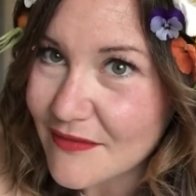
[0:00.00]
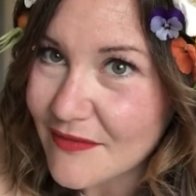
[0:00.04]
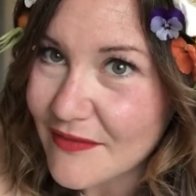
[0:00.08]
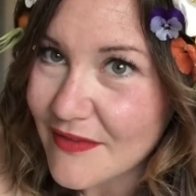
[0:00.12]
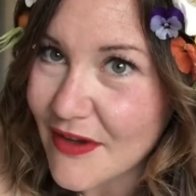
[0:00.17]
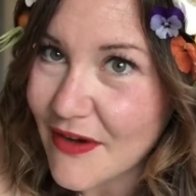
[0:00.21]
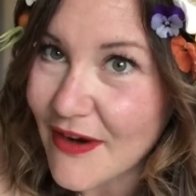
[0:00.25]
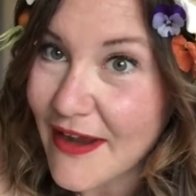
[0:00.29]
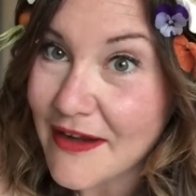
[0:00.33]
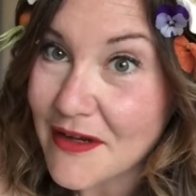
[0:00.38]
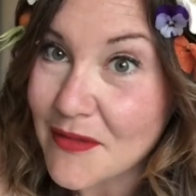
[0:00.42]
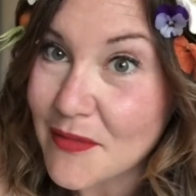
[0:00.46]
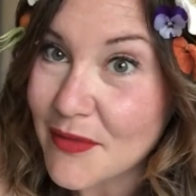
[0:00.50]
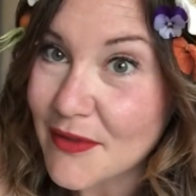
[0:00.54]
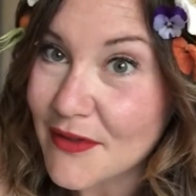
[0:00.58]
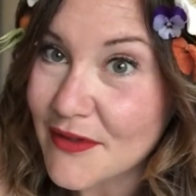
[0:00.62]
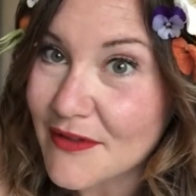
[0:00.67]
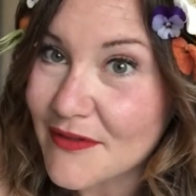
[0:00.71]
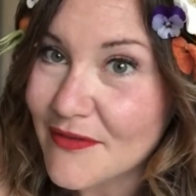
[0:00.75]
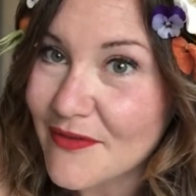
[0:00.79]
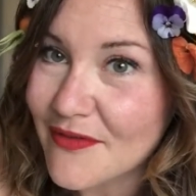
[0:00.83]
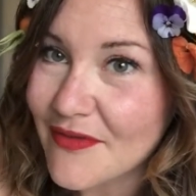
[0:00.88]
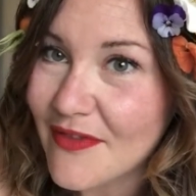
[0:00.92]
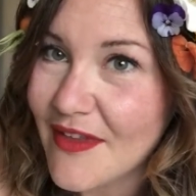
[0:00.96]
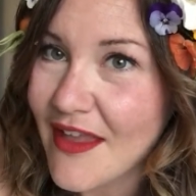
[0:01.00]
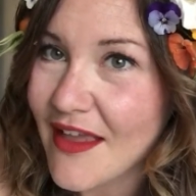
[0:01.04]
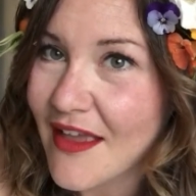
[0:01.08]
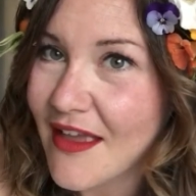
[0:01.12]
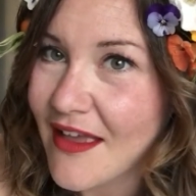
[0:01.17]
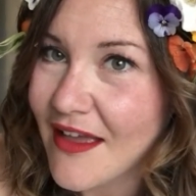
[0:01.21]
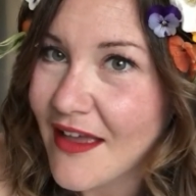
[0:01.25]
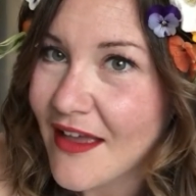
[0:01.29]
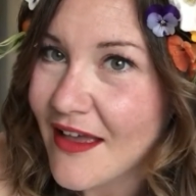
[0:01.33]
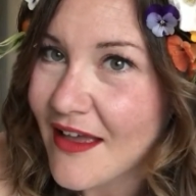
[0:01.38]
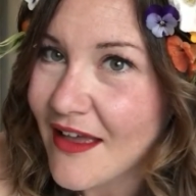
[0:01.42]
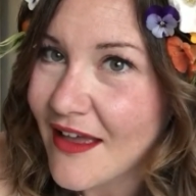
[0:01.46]
they're edible.
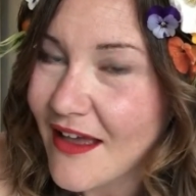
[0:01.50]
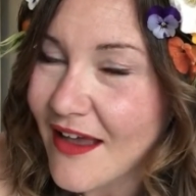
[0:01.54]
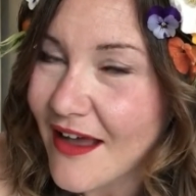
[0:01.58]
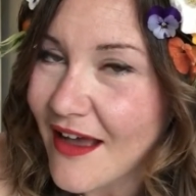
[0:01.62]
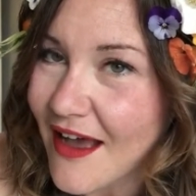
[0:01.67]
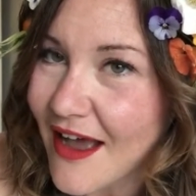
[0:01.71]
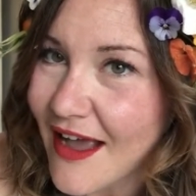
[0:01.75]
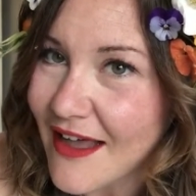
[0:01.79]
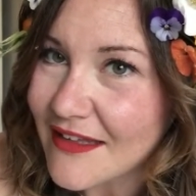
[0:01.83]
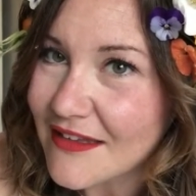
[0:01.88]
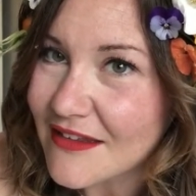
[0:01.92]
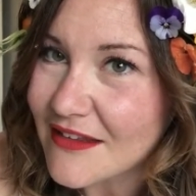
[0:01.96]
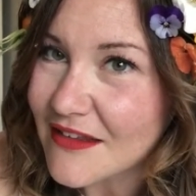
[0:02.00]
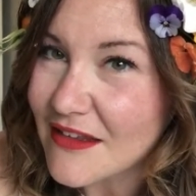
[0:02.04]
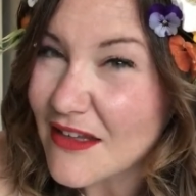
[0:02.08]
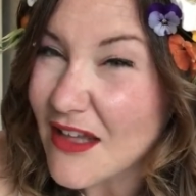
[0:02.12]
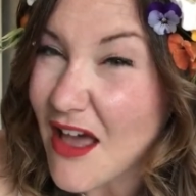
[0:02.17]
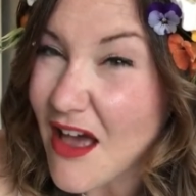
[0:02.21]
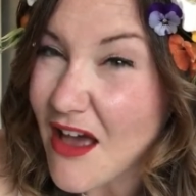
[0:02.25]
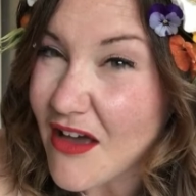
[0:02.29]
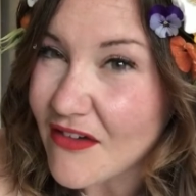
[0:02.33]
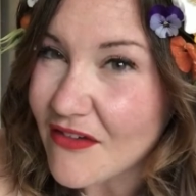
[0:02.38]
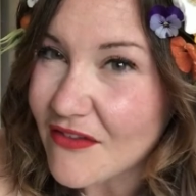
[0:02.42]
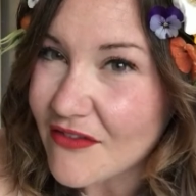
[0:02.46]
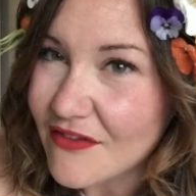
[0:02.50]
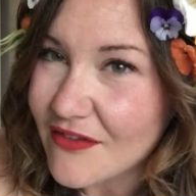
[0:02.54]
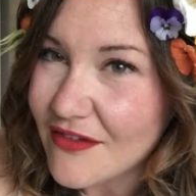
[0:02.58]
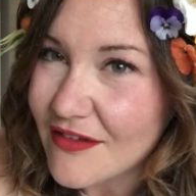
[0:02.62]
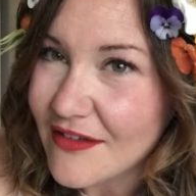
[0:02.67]
I love